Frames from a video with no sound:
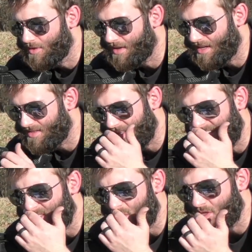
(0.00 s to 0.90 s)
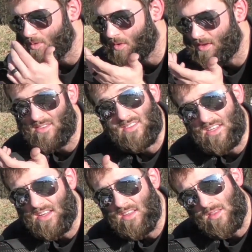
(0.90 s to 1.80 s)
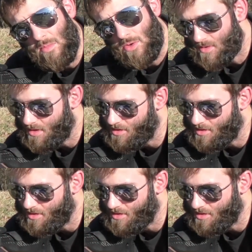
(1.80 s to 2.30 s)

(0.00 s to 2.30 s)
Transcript: you guys said that's what you wanted to see the most.